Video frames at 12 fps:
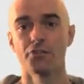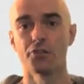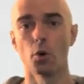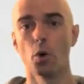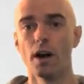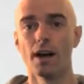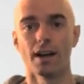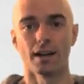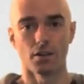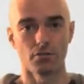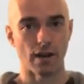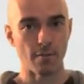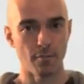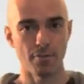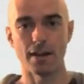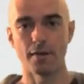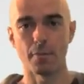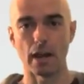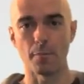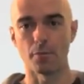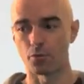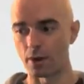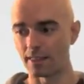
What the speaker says: So grab a pen and paper,